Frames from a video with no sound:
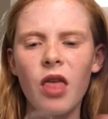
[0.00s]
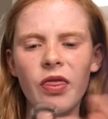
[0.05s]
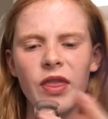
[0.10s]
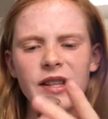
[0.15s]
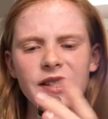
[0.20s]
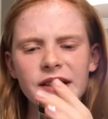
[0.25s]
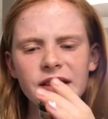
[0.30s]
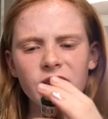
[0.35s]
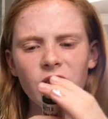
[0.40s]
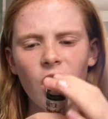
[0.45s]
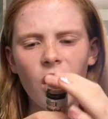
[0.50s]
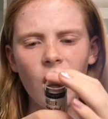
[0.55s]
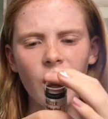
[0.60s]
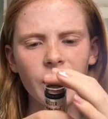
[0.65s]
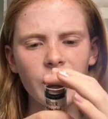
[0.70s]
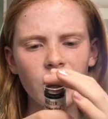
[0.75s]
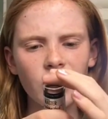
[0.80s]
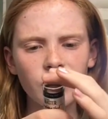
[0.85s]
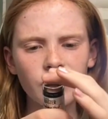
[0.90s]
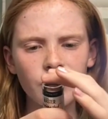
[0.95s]
This is
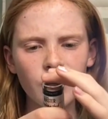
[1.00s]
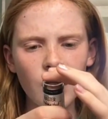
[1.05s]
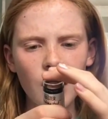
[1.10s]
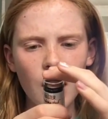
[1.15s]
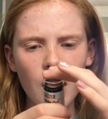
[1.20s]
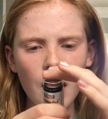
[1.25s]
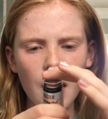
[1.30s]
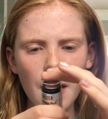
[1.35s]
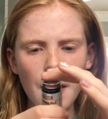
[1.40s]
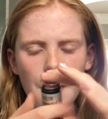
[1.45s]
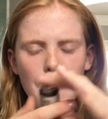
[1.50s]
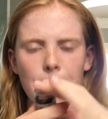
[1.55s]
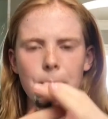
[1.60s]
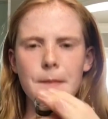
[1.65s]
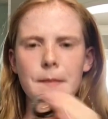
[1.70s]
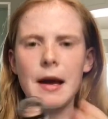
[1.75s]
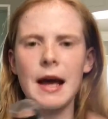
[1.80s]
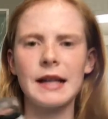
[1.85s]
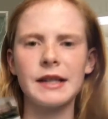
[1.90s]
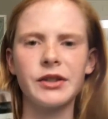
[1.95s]
called
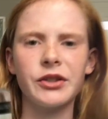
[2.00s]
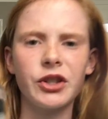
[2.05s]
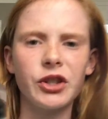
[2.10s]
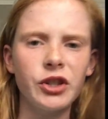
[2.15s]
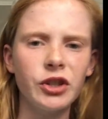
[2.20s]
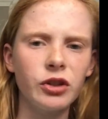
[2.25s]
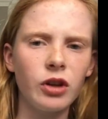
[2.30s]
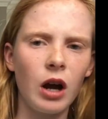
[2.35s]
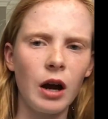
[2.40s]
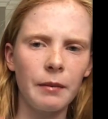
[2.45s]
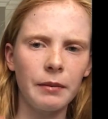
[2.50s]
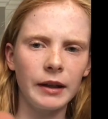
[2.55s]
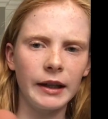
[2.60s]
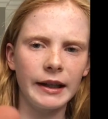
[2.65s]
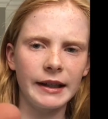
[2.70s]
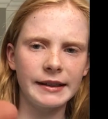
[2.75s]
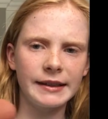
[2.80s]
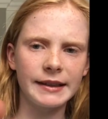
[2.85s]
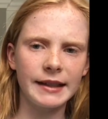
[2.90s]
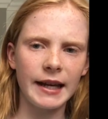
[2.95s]
Master
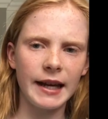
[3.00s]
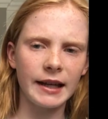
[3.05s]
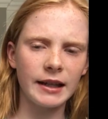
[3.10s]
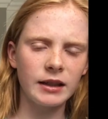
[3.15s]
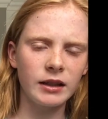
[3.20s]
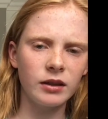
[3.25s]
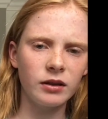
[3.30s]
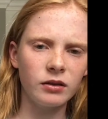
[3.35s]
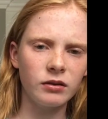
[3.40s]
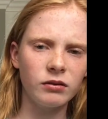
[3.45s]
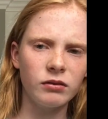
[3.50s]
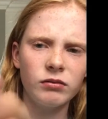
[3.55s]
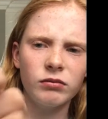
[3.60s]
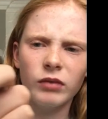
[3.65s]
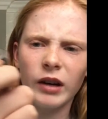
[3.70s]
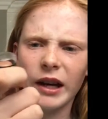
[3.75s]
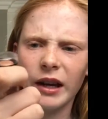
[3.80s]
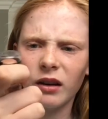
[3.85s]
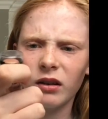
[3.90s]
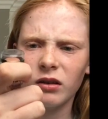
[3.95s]
Strobing Stick.
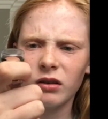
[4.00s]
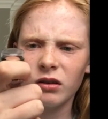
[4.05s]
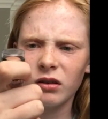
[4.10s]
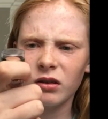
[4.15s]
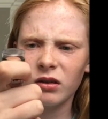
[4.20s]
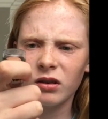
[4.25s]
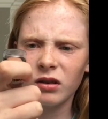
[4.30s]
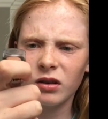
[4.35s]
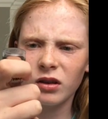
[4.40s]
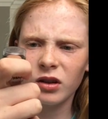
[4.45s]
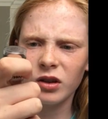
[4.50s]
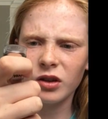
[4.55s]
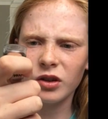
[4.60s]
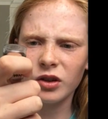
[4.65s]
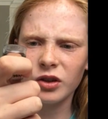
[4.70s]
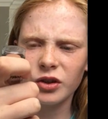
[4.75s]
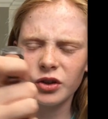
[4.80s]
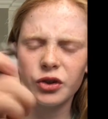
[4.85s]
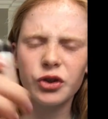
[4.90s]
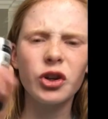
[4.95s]
Wait.
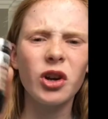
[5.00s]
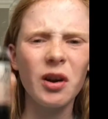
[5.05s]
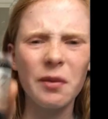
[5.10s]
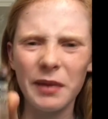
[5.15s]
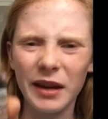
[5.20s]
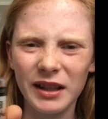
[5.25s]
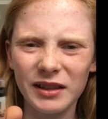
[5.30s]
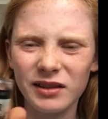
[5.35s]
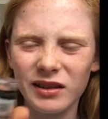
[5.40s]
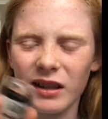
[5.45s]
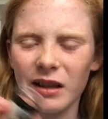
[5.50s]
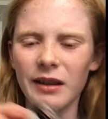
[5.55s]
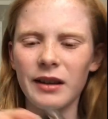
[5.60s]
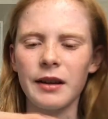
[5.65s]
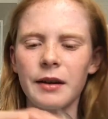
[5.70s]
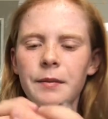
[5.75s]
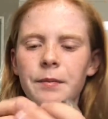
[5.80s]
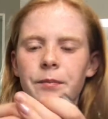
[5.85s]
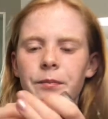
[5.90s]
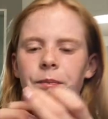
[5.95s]
Strobing
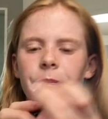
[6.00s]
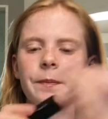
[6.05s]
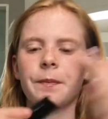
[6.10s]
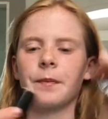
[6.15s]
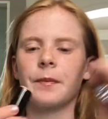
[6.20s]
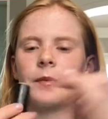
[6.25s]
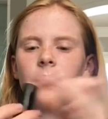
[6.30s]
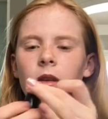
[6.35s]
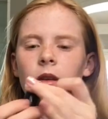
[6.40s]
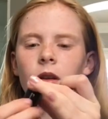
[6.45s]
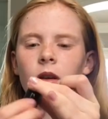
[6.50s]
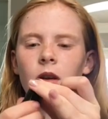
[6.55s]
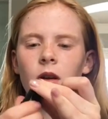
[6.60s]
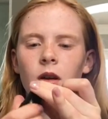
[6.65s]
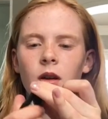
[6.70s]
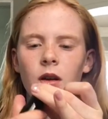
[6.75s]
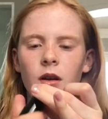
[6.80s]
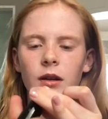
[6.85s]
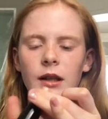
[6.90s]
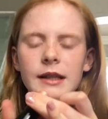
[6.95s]
Stick.
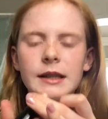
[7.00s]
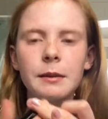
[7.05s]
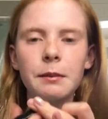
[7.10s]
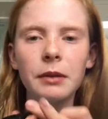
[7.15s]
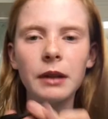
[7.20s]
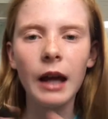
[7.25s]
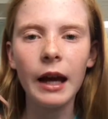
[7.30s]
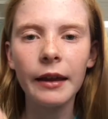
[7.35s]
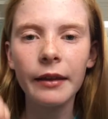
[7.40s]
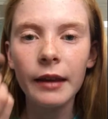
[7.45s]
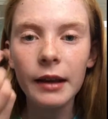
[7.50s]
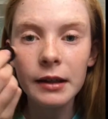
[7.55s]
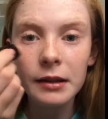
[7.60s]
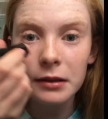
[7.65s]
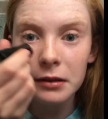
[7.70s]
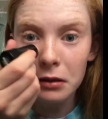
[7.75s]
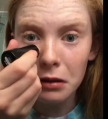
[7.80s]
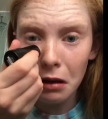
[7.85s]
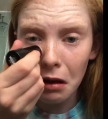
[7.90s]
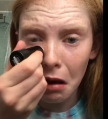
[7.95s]
Let's apply
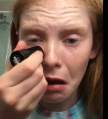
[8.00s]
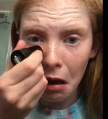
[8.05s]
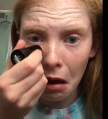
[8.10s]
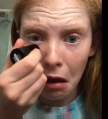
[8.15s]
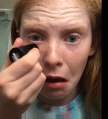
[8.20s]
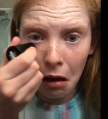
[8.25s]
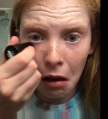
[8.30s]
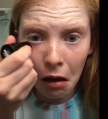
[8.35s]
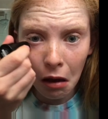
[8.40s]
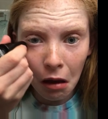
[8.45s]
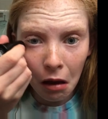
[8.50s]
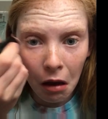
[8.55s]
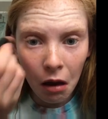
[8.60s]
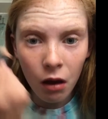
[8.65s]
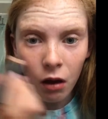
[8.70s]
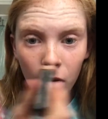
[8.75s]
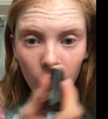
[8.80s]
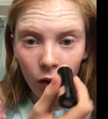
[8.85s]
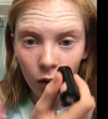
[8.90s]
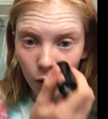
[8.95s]
this.
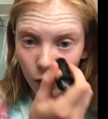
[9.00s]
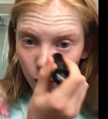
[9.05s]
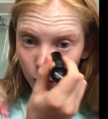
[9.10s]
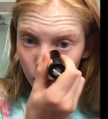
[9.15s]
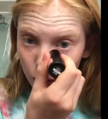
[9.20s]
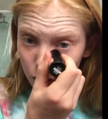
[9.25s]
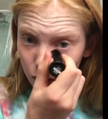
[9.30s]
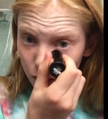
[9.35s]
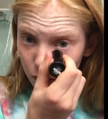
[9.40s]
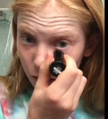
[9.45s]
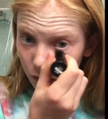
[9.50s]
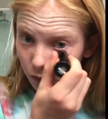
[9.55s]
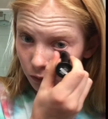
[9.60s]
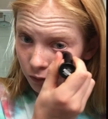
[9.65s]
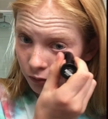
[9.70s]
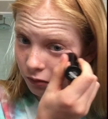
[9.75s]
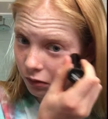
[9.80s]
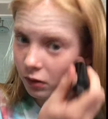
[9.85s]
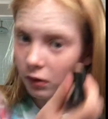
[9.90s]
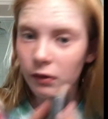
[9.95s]
Ooh.
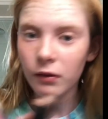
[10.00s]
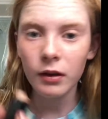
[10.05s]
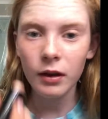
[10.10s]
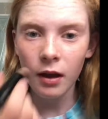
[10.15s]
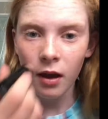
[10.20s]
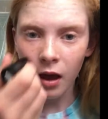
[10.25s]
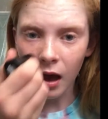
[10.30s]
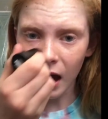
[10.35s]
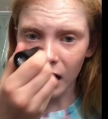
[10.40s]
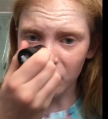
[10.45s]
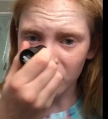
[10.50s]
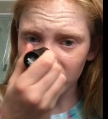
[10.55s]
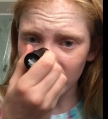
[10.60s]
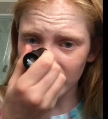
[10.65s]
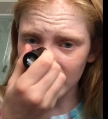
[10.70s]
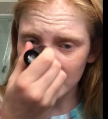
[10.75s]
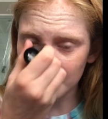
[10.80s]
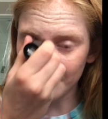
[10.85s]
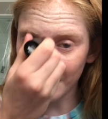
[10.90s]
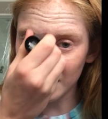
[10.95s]
I don't
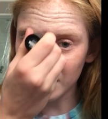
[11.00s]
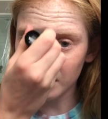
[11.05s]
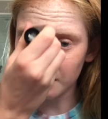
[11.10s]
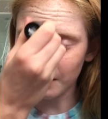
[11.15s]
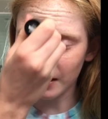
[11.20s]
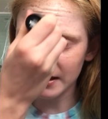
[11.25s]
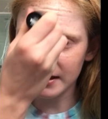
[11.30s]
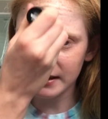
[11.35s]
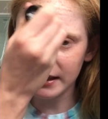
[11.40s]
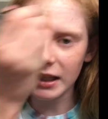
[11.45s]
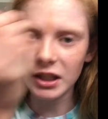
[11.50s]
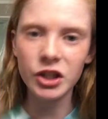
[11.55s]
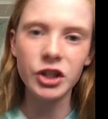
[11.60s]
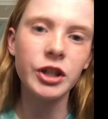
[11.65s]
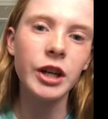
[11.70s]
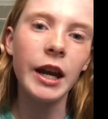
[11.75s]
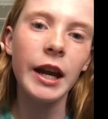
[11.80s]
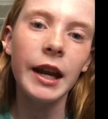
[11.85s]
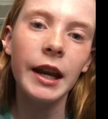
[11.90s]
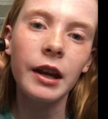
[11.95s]
think this matches my skin
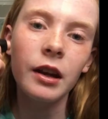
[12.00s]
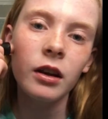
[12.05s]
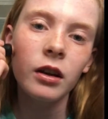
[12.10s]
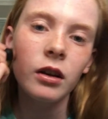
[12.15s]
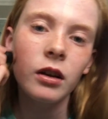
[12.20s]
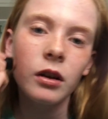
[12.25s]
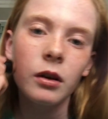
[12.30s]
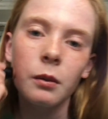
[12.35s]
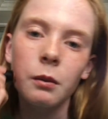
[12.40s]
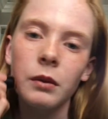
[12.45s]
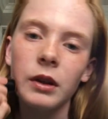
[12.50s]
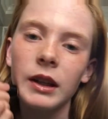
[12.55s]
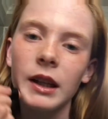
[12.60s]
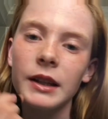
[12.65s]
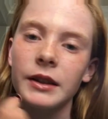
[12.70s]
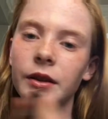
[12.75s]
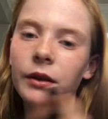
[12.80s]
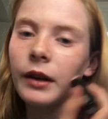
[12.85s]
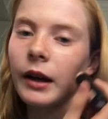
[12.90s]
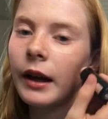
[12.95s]
shade, but
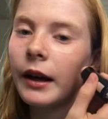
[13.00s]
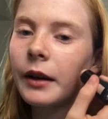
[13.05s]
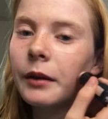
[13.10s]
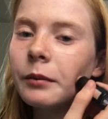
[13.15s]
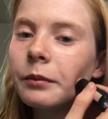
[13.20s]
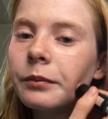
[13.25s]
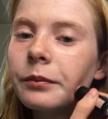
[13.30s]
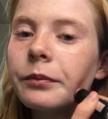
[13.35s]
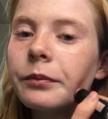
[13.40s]
that's okay.